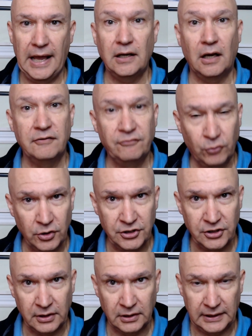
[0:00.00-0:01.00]
And
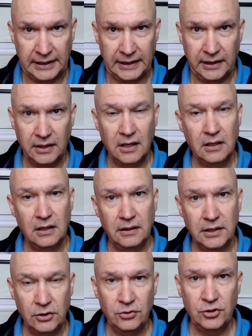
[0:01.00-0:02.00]
unfortunately,
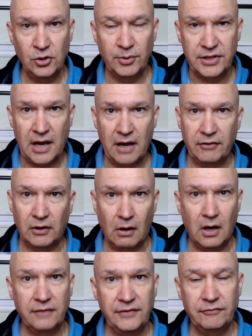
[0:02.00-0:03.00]
the YouTubers have a
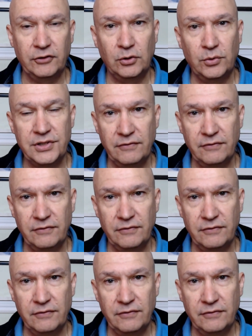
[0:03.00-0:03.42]
lot of influence.